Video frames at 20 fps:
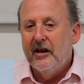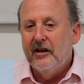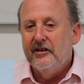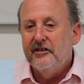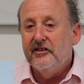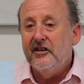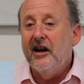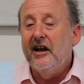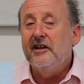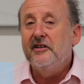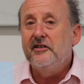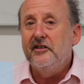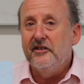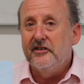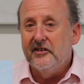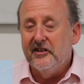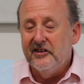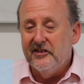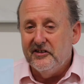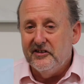
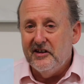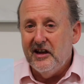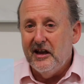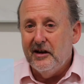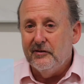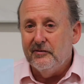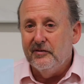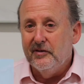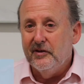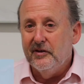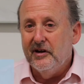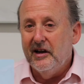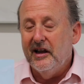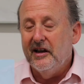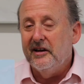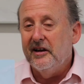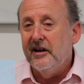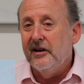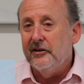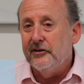scientists at Stanford
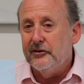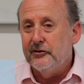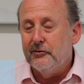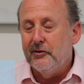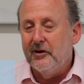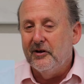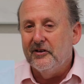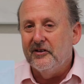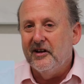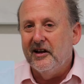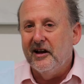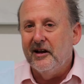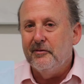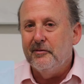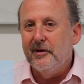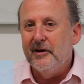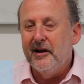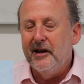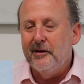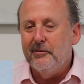and elsewhere that
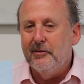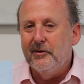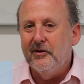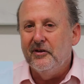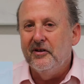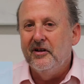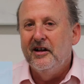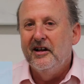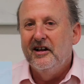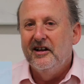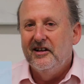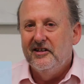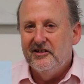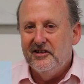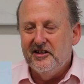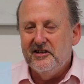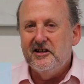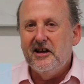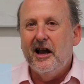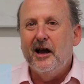I've been able
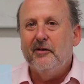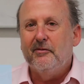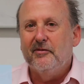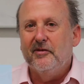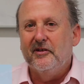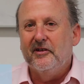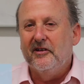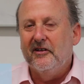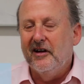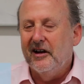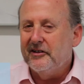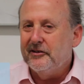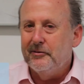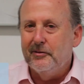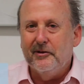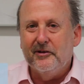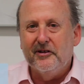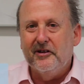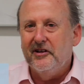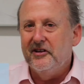to tap for their
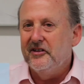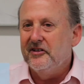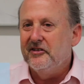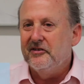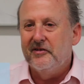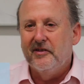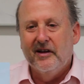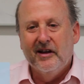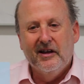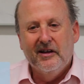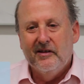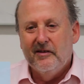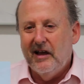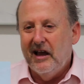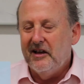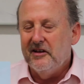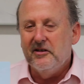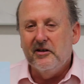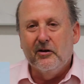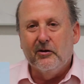expertise
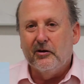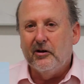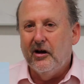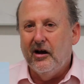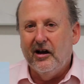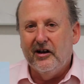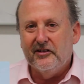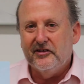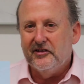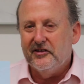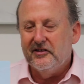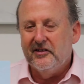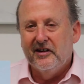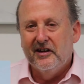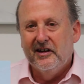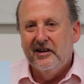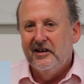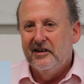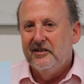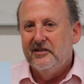at no cost
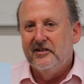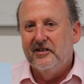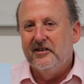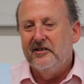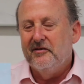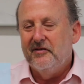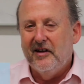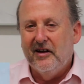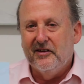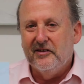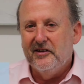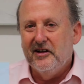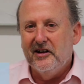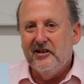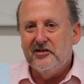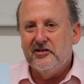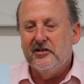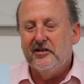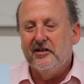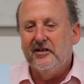to the
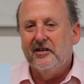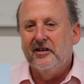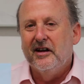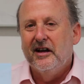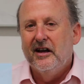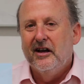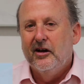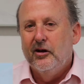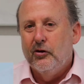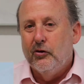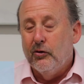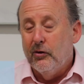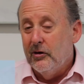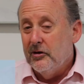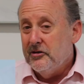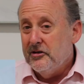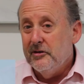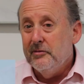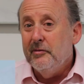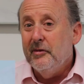foundation
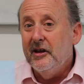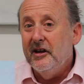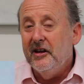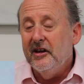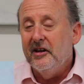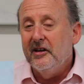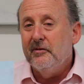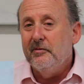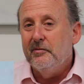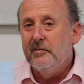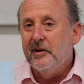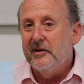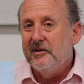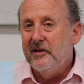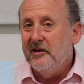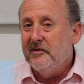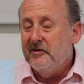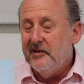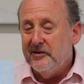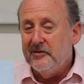or to me, but
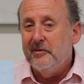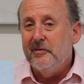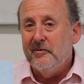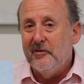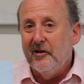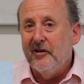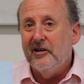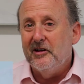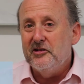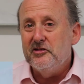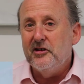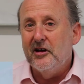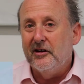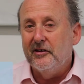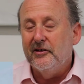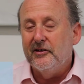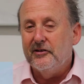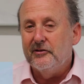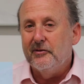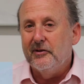they've just been very
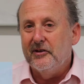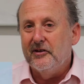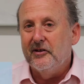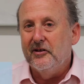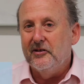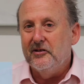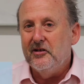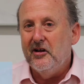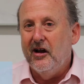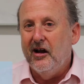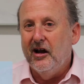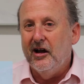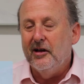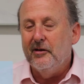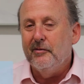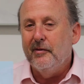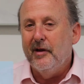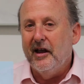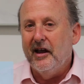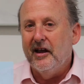generous with their
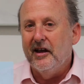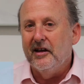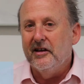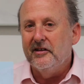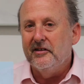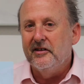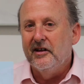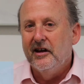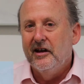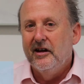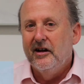time. And